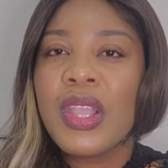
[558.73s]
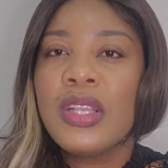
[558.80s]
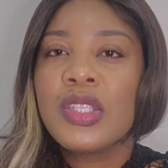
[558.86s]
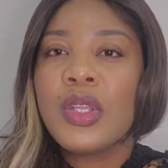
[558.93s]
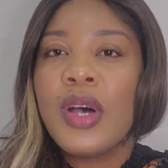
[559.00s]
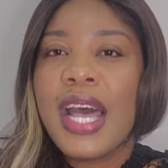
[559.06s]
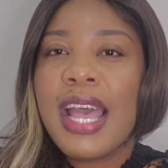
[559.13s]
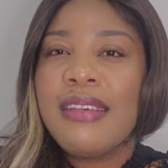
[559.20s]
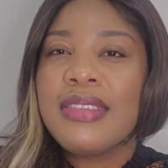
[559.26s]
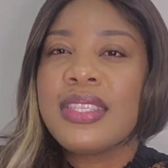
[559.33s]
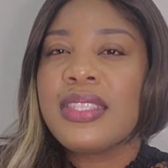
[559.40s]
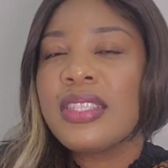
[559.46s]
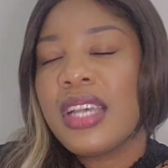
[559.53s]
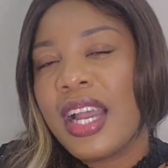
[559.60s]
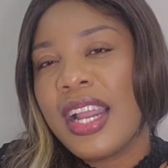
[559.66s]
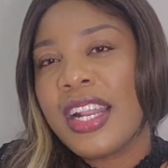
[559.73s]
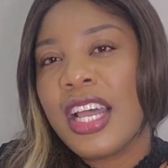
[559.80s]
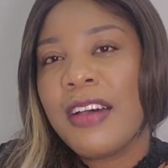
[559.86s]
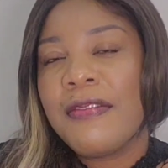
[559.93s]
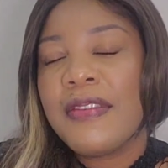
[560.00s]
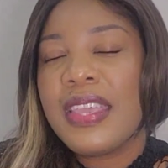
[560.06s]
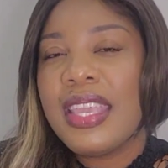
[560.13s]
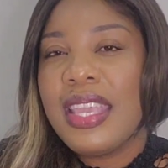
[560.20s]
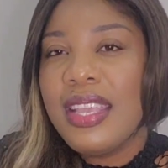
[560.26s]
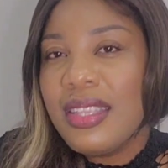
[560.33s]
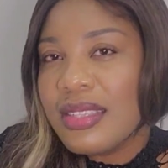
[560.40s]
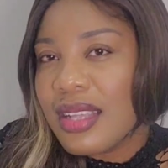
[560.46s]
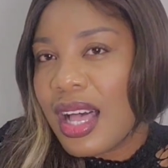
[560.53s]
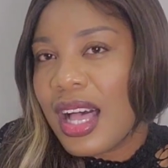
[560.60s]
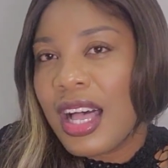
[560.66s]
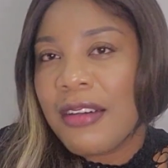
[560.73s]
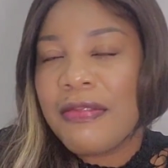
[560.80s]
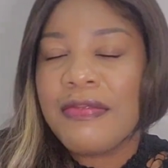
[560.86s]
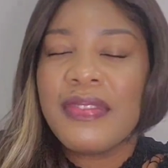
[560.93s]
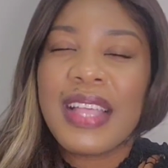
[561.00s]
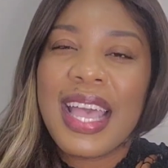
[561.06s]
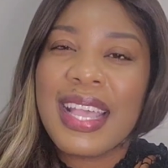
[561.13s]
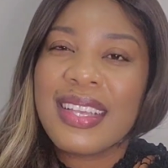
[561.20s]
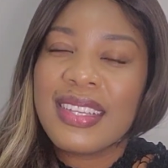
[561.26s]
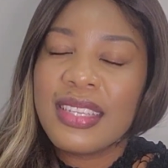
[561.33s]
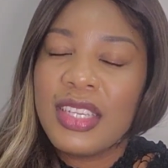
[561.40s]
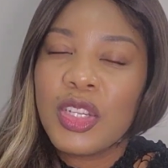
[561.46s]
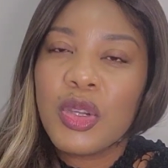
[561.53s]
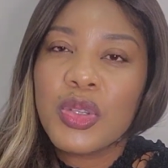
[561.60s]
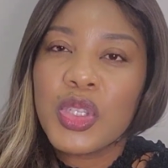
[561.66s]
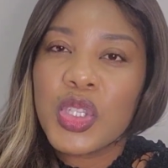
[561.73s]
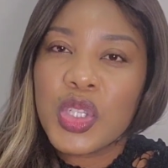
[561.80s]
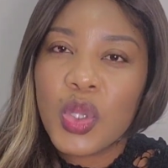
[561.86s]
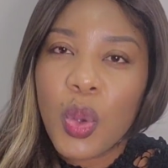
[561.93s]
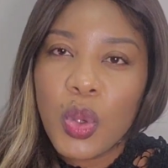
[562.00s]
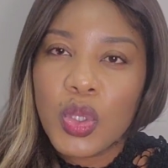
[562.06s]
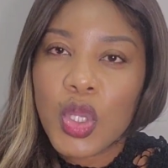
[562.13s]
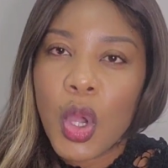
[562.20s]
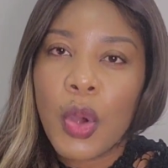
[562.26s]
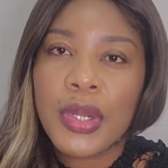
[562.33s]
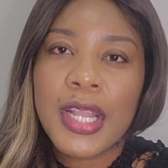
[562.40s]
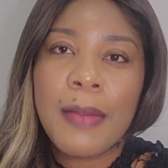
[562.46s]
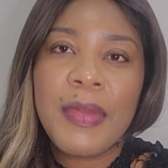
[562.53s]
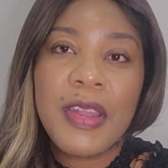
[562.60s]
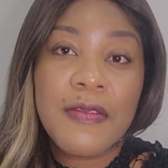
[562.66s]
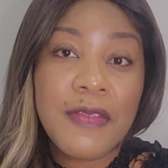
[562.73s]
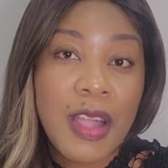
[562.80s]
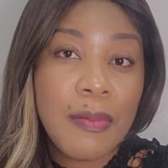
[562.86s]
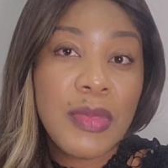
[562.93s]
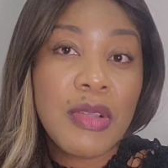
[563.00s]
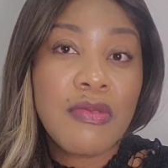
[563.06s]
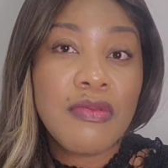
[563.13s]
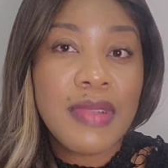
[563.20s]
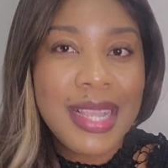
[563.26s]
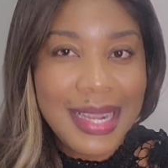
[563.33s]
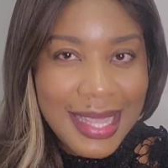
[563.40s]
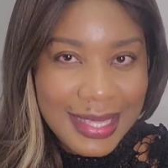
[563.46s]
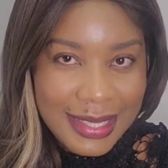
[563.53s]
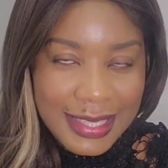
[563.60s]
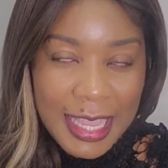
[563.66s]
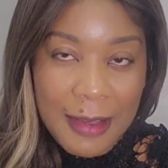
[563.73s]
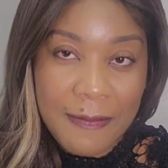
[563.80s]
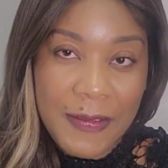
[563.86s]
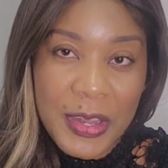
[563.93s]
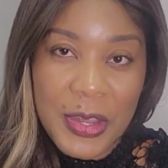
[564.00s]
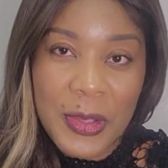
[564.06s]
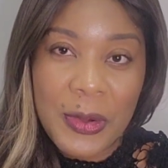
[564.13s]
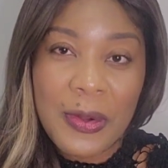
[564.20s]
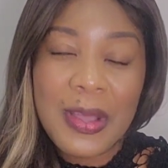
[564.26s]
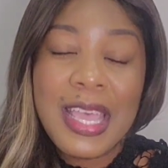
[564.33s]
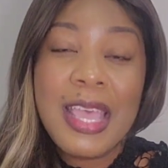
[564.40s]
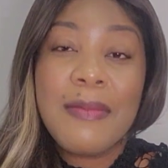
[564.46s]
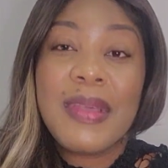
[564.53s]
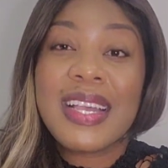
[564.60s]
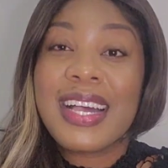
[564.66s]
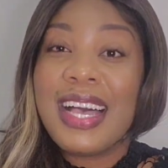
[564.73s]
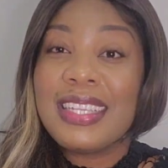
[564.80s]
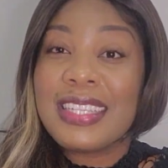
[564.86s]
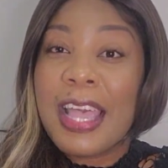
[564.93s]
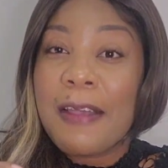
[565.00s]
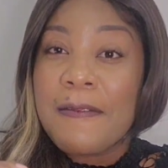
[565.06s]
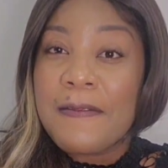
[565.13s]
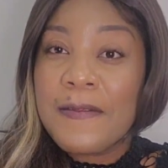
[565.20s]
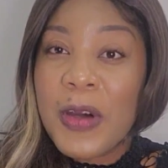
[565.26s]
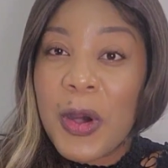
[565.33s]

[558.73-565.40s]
So I start off, ease off, like, you know, slow down a bit from the real estate video, because I